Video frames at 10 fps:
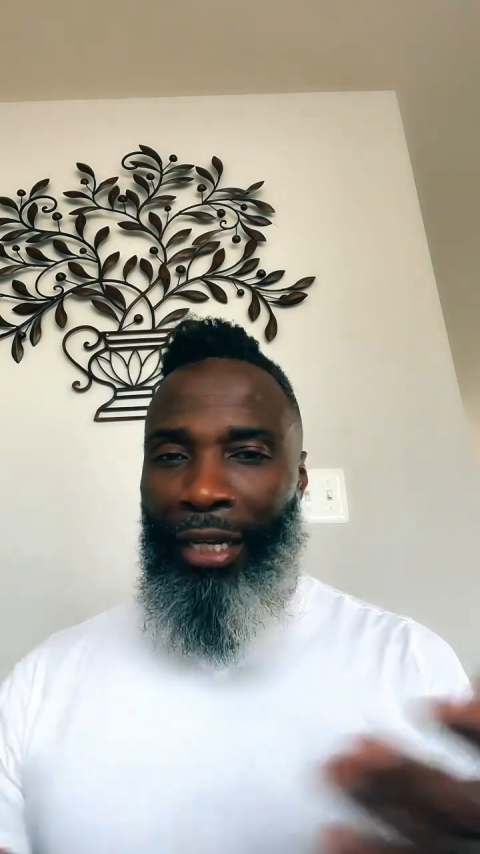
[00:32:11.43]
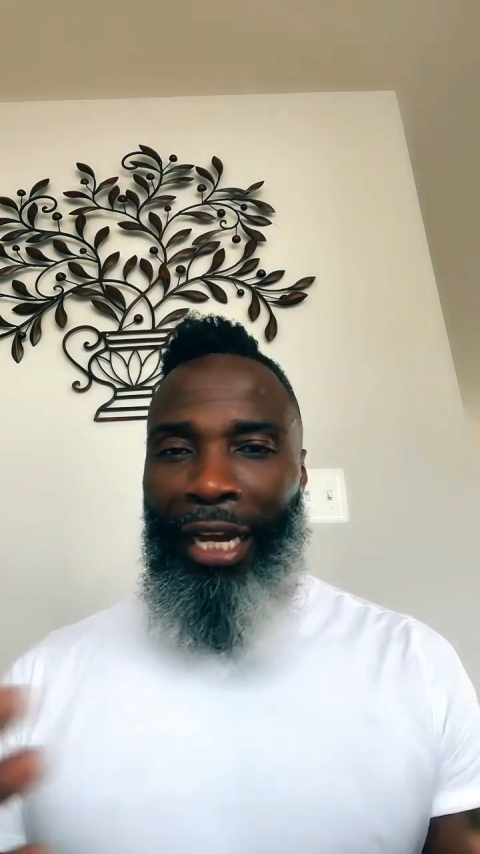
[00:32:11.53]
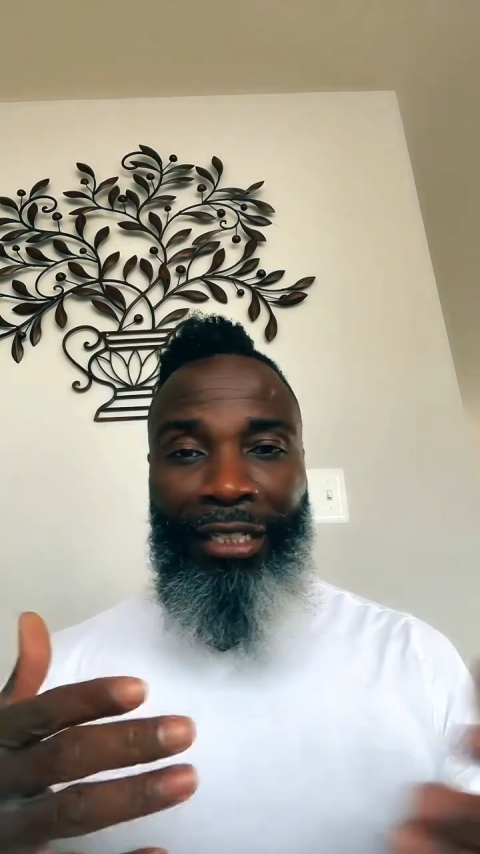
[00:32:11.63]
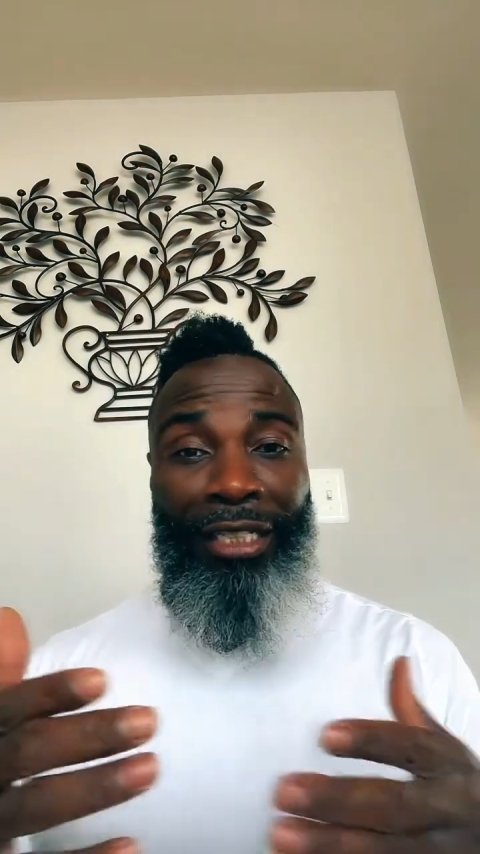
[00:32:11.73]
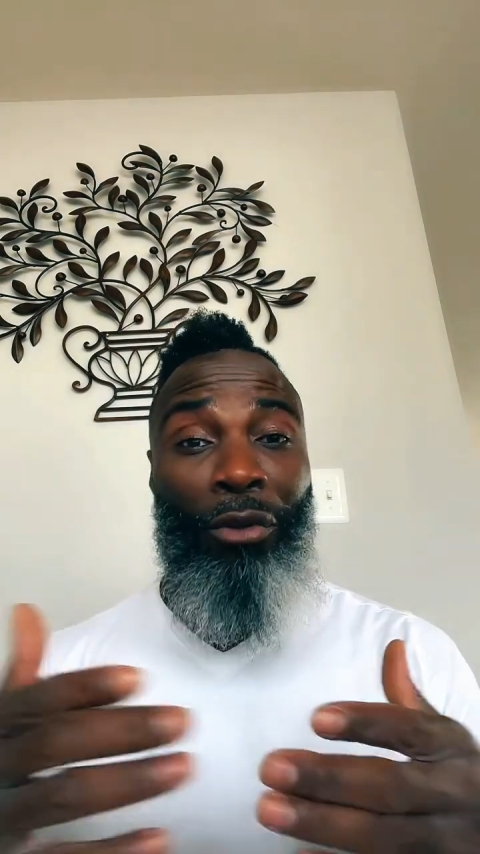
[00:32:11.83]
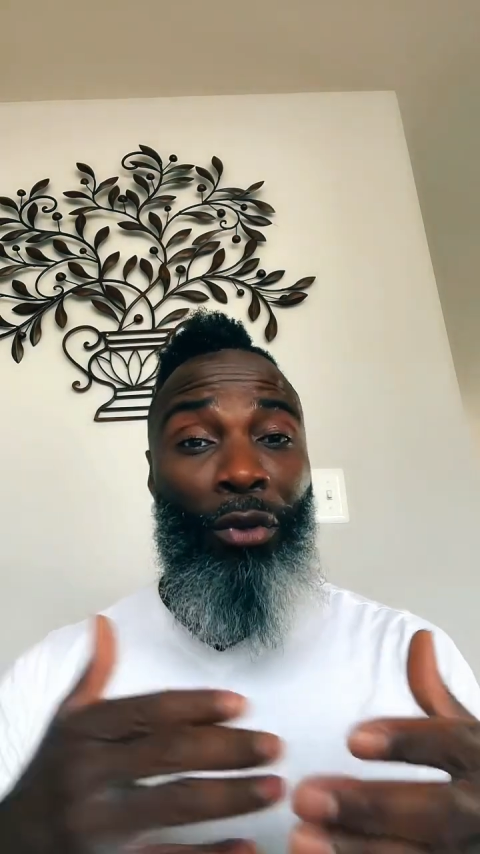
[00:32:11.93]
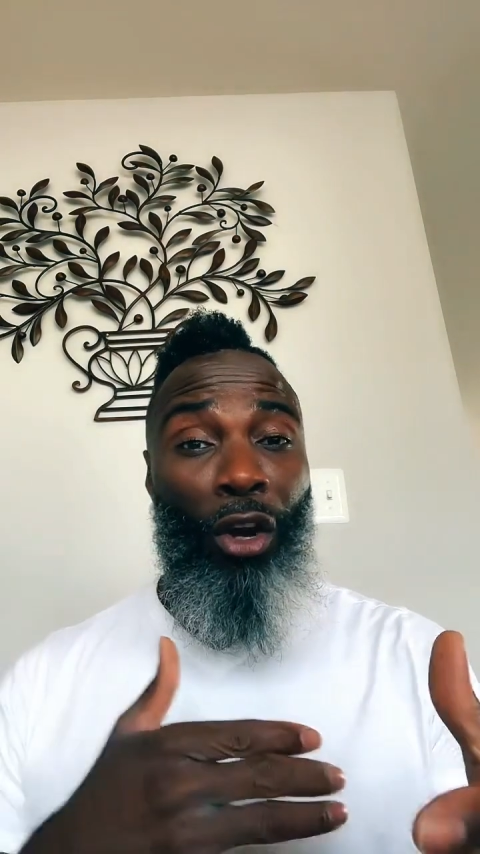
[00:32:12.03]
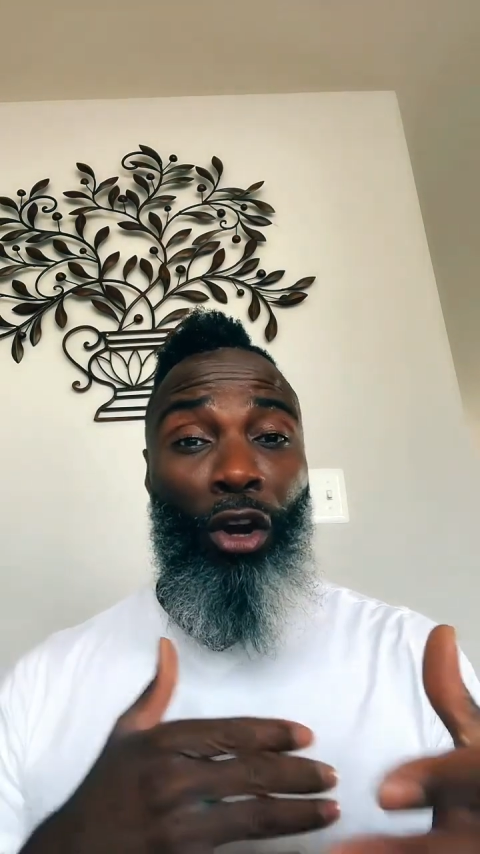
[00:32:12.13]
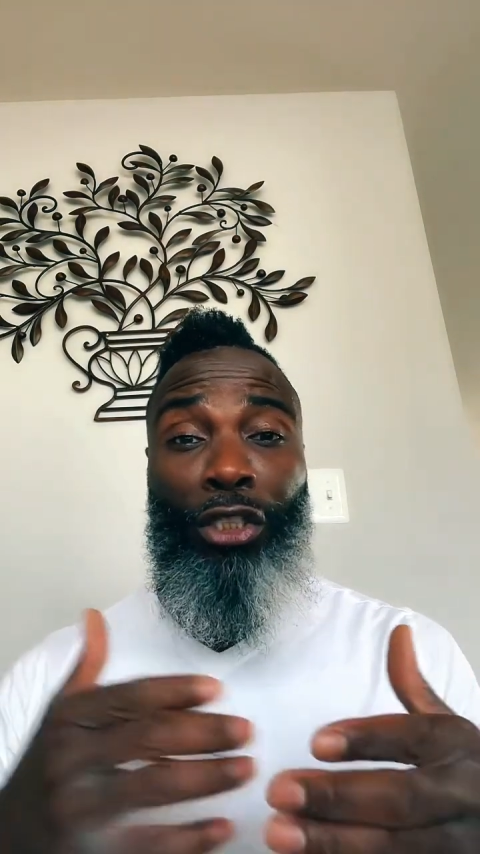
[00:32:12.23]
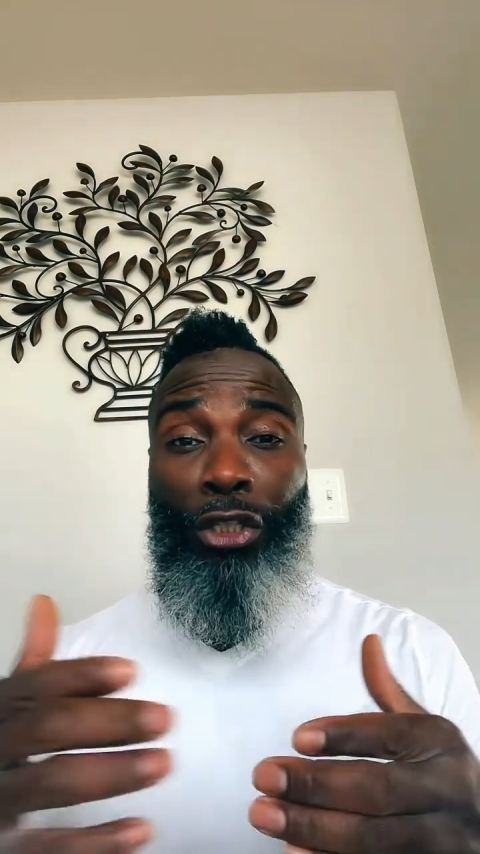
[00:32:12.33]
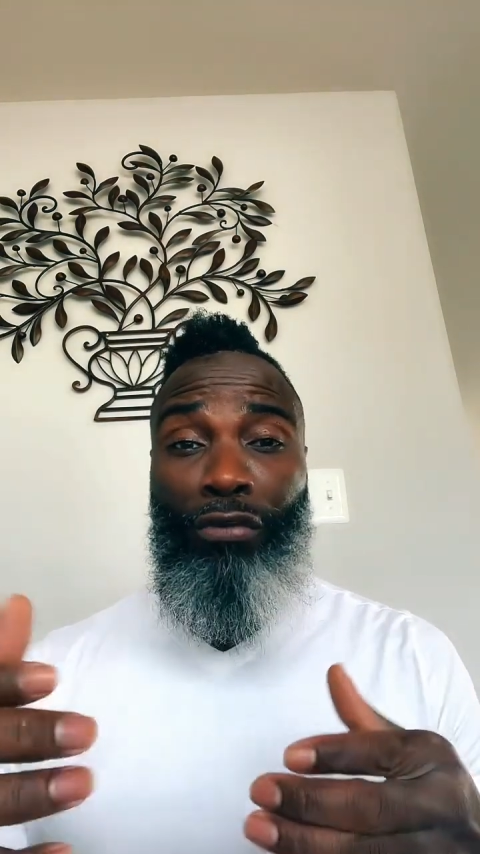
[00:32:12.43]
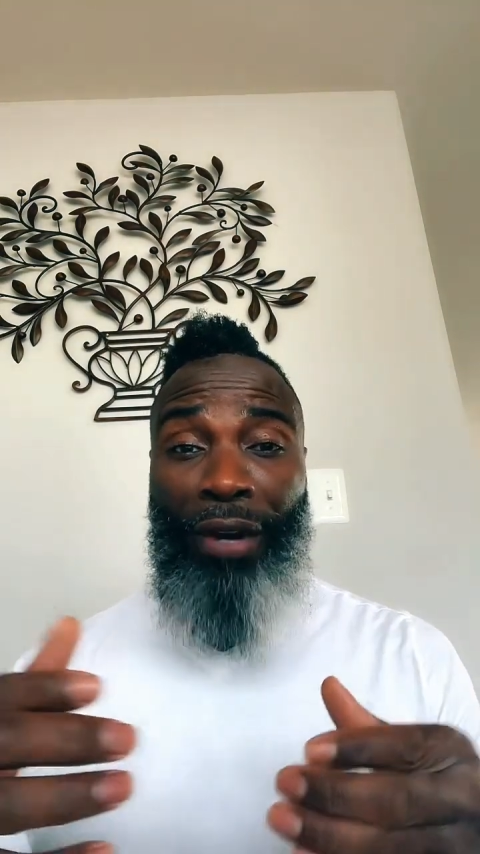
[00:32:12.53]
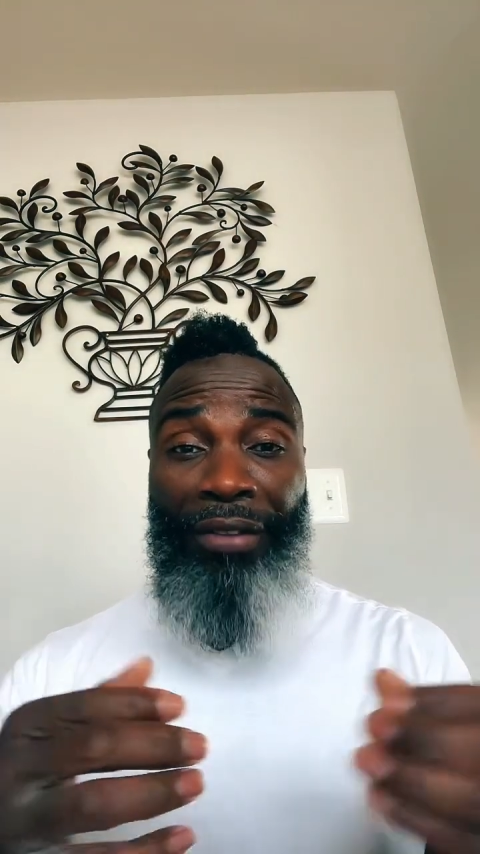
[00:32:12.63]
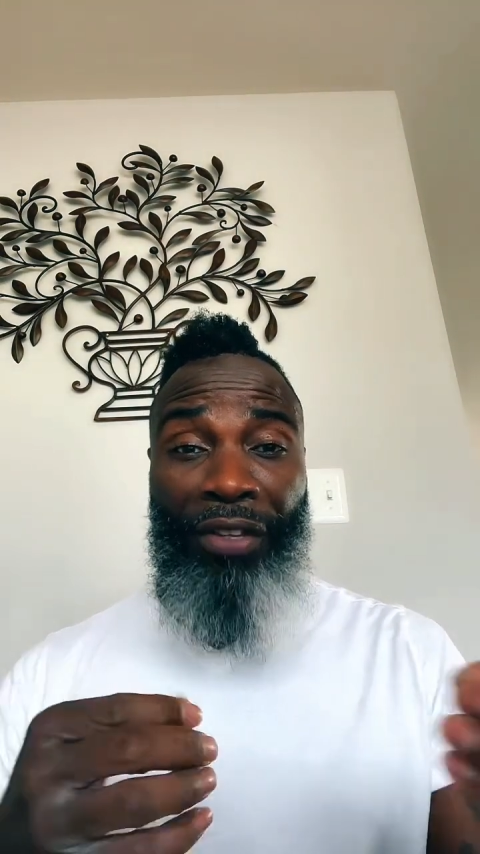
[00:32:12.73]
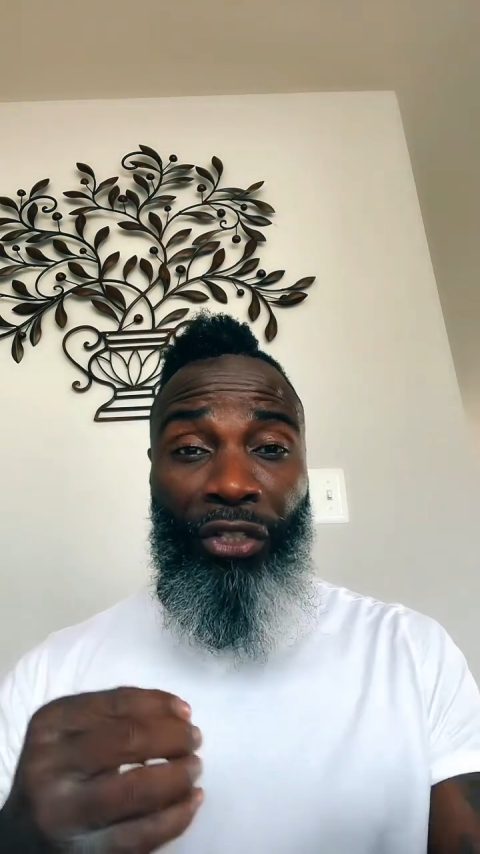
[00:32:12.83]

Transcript: like I said, we all do, right?